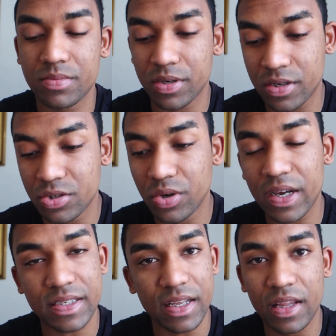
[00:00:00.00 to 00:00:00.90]
because you
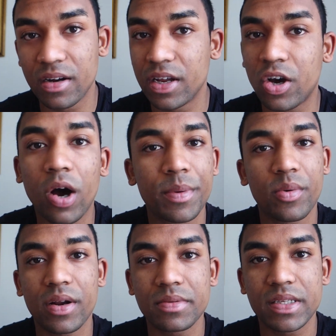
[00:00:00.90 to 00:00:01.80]
guys can literally copy
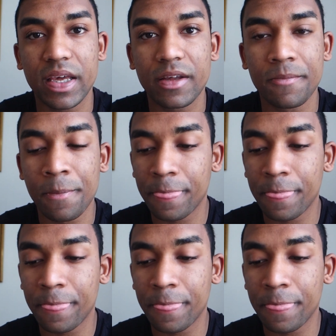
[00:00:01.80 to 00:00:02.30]
what I'm saying